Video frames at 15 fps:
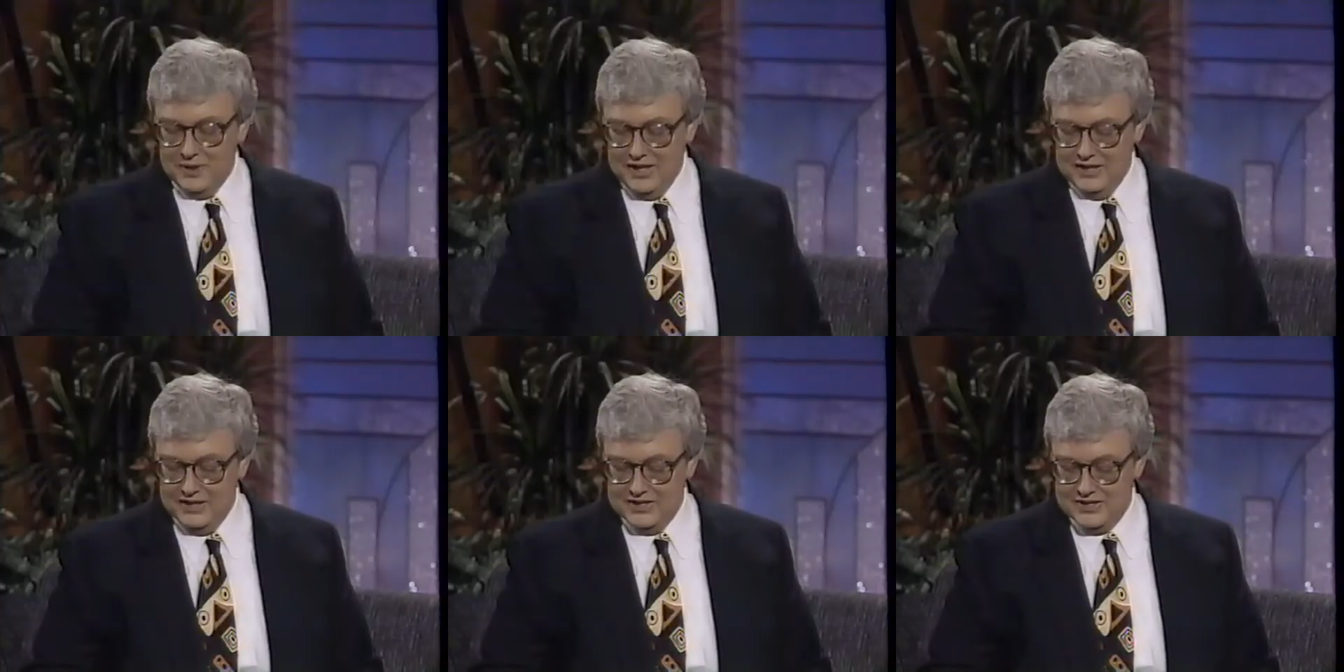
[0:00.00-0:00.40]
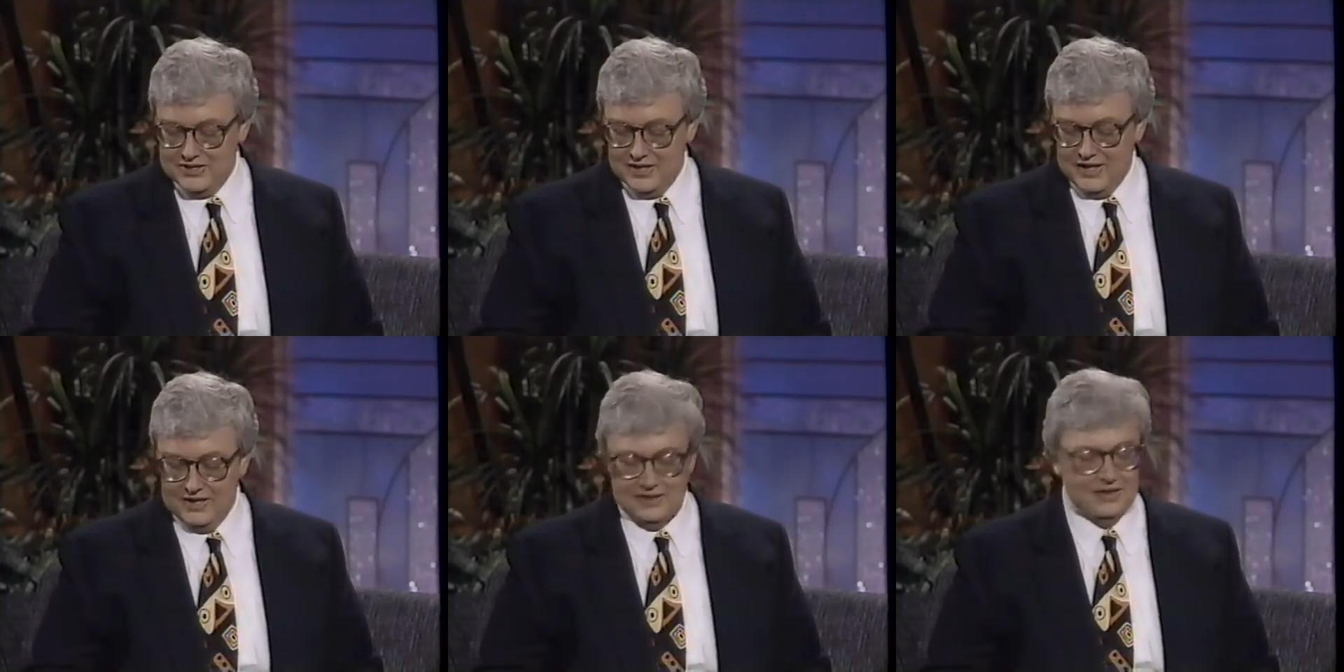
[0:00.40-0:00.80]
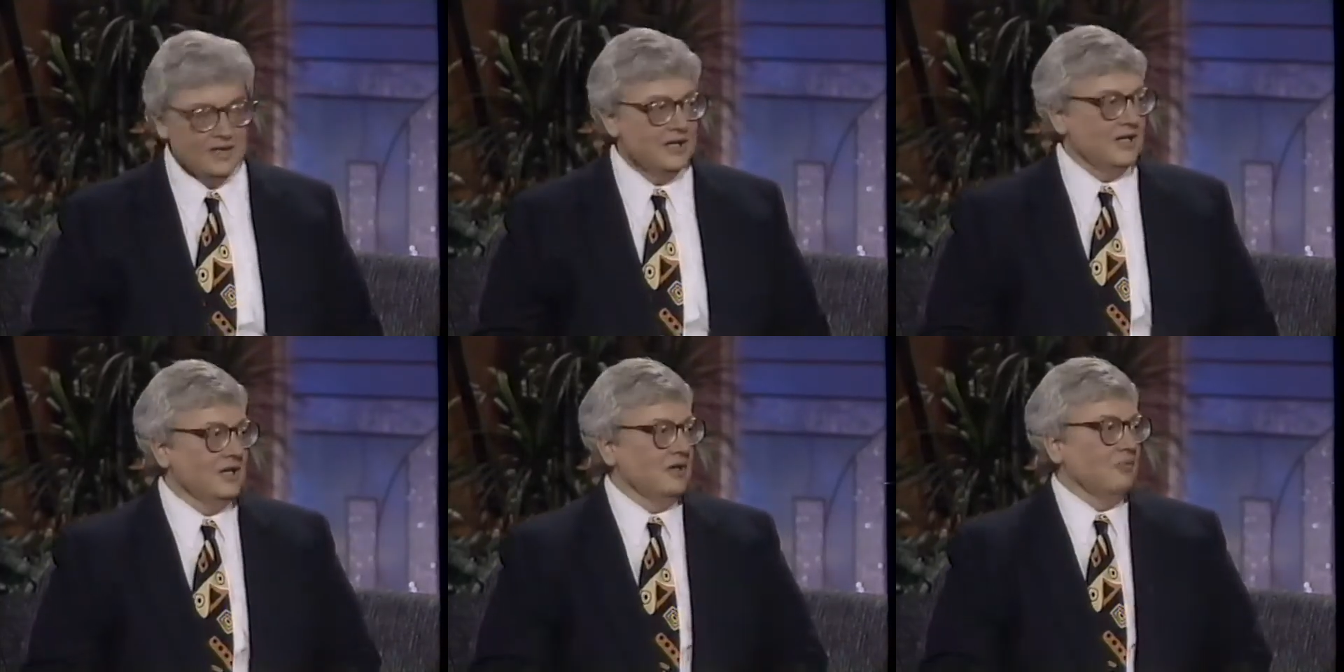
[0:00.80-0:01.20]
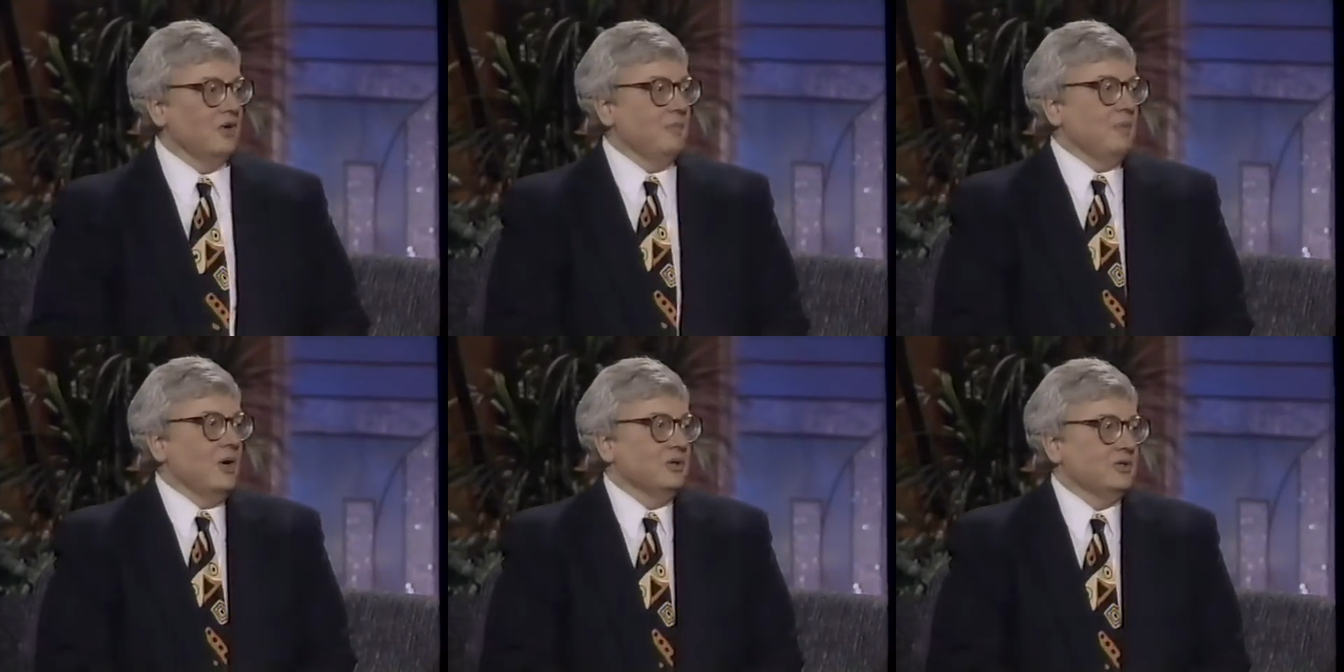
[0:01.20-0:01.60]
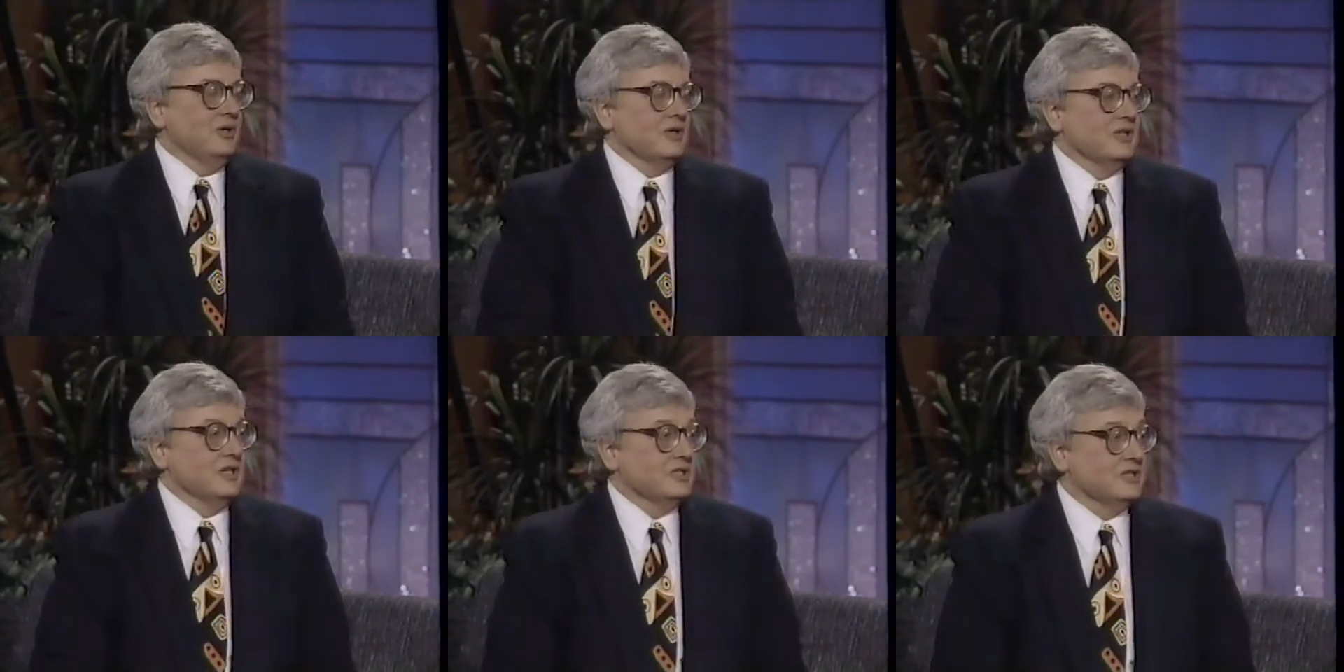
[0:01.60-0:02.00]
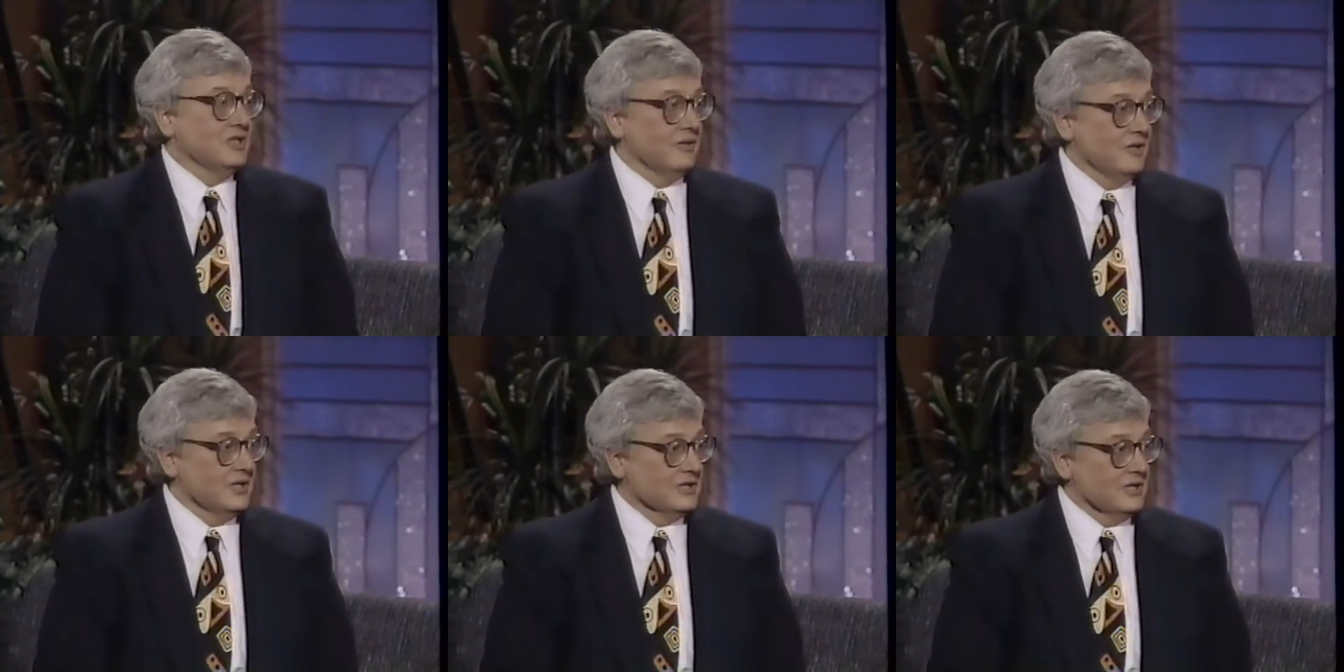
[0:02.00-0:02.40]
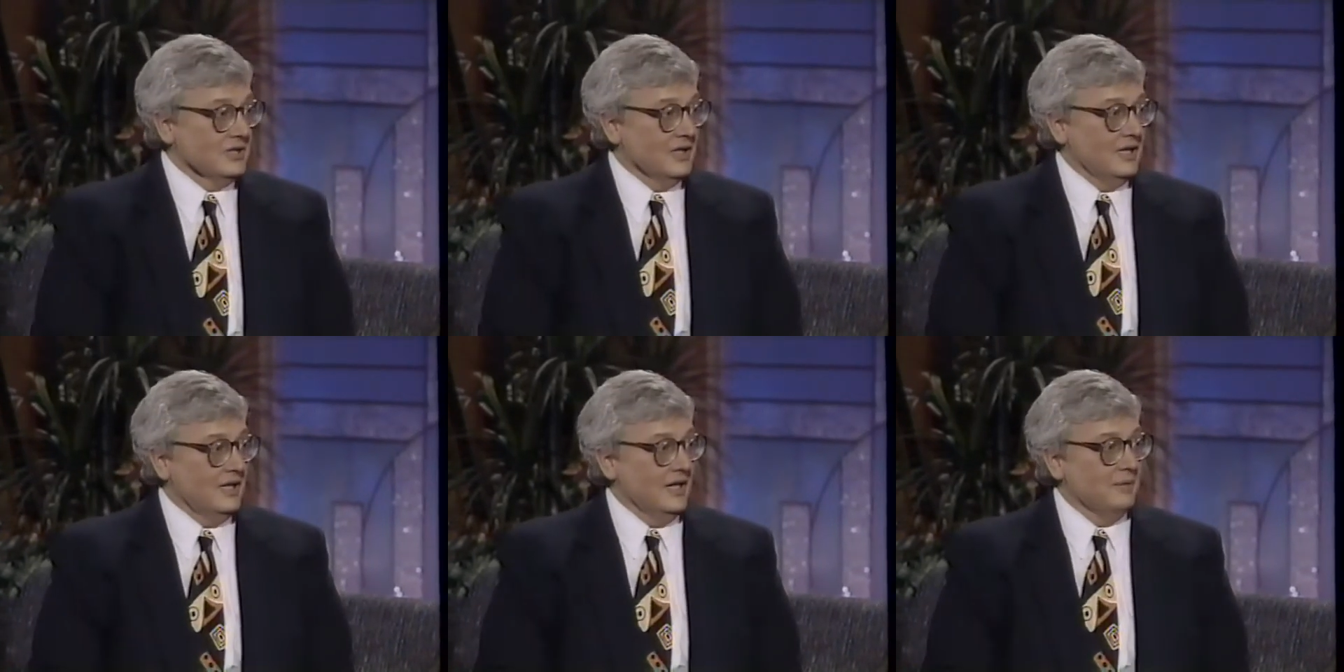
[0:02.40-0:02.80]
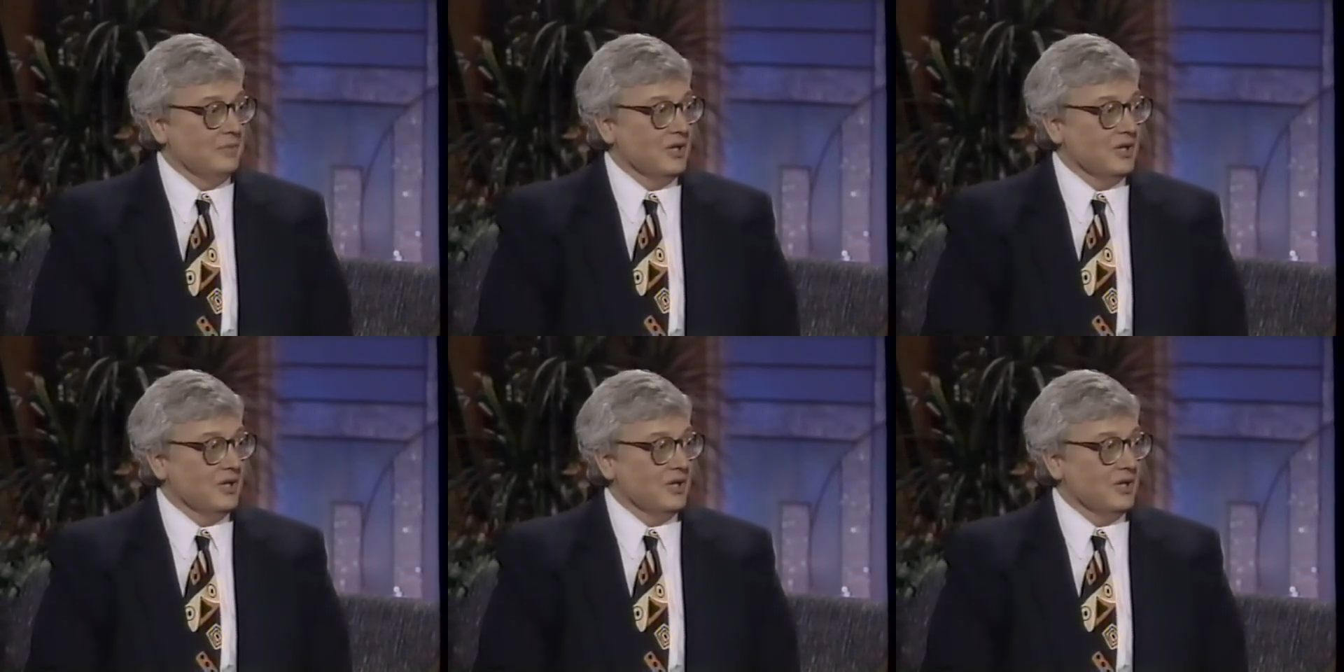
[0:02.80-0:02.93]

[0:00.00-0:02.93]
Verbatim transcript: line is that we both took this seriously, and uh, mm-hmm.